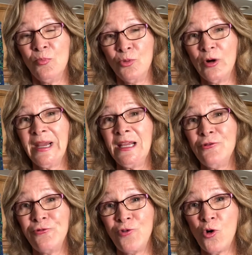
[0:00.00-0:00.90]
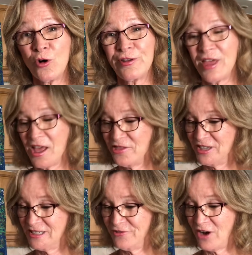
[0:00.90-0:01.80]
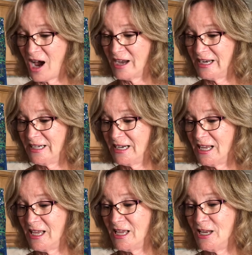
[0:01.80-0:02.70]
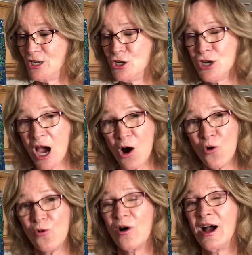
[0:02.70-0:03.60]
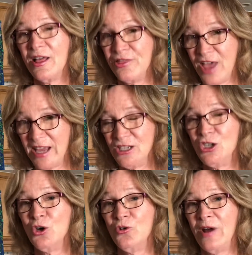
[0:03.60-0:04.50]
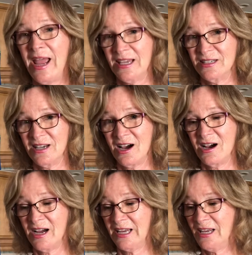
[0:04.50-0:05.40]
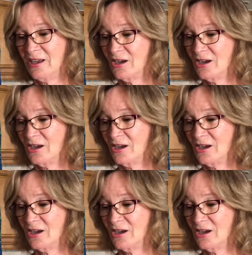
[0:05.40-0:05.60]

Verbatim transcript: Bring forth the divine. Know that you and I